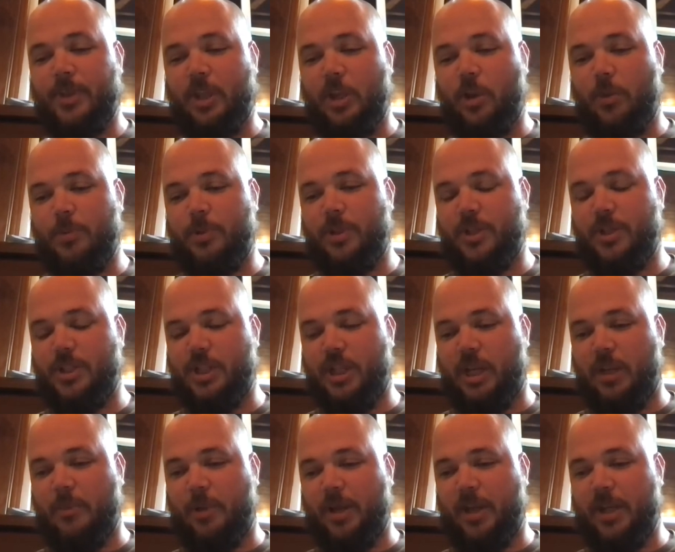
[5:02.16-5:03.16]
Now, up to this
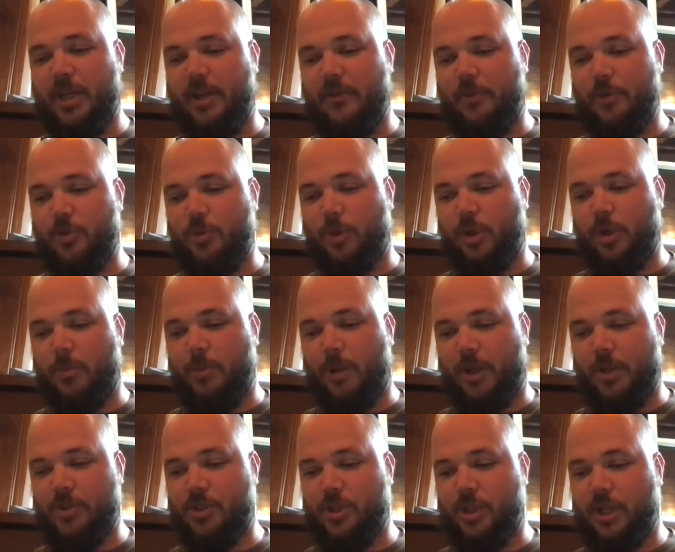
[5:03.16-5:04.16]
time, I had never drunk
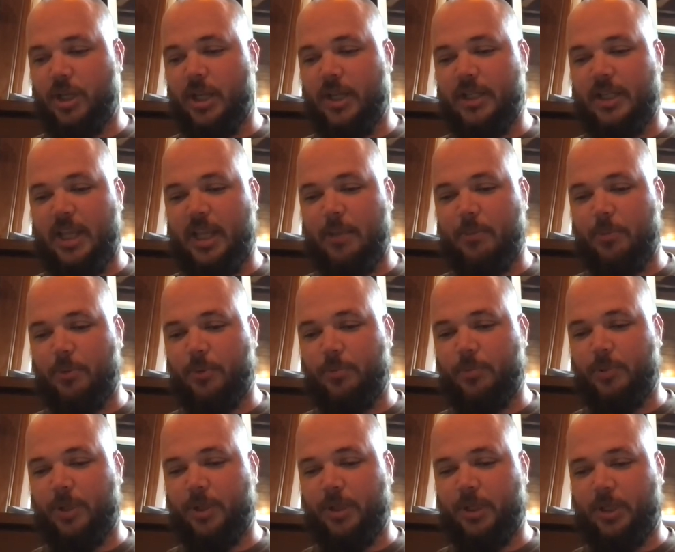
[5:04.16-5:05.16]
much and had gambled
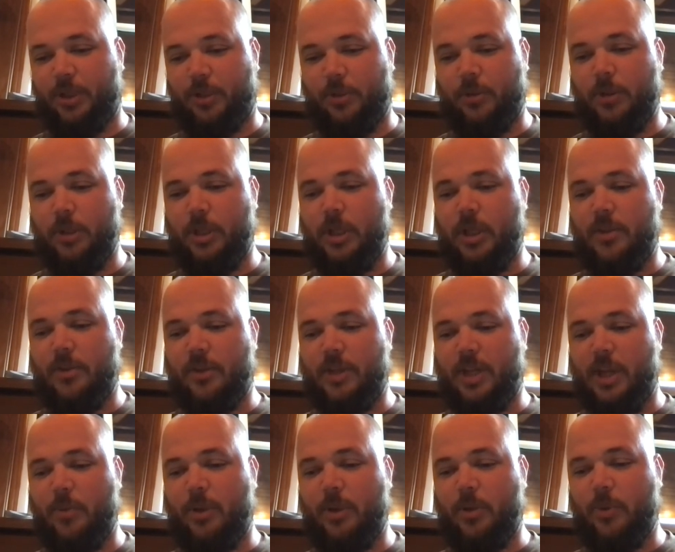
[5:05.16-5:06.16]
but little. The
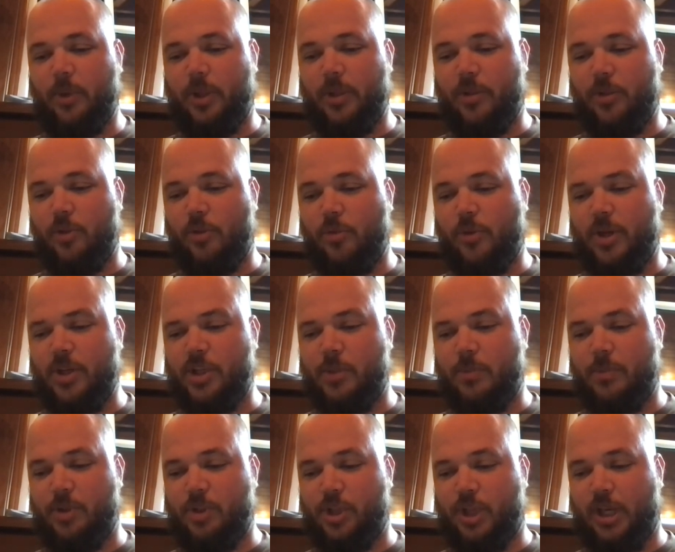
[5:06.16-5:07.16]
day we quit the threshing
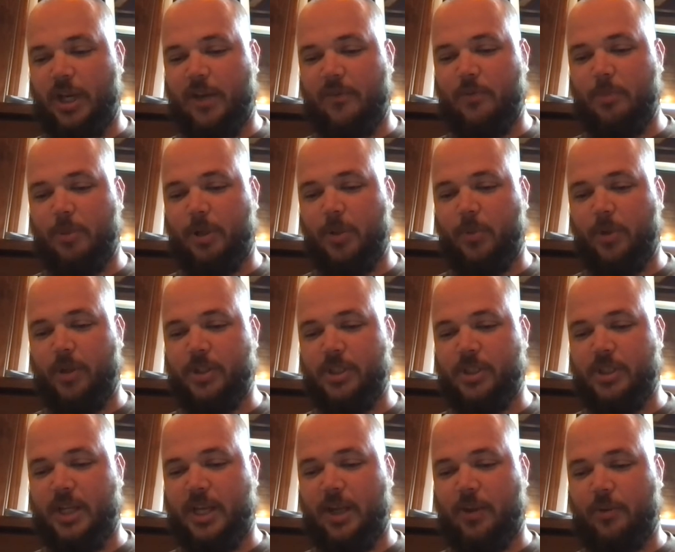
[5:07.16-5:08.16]
machine, everybody went to
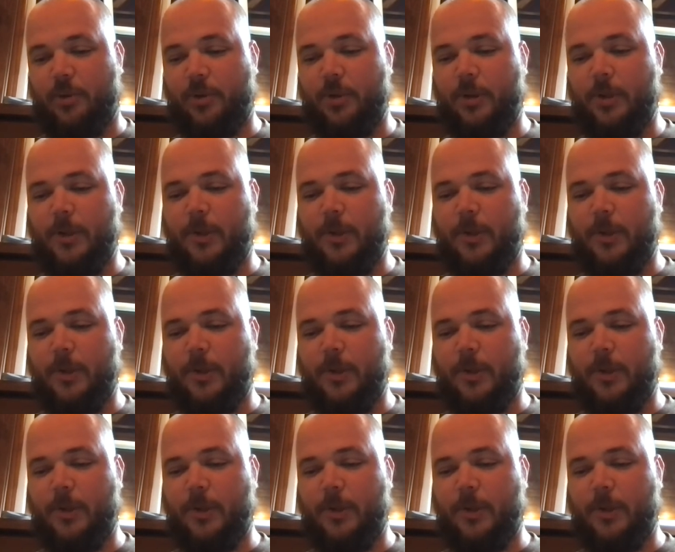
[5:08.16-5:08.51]
town.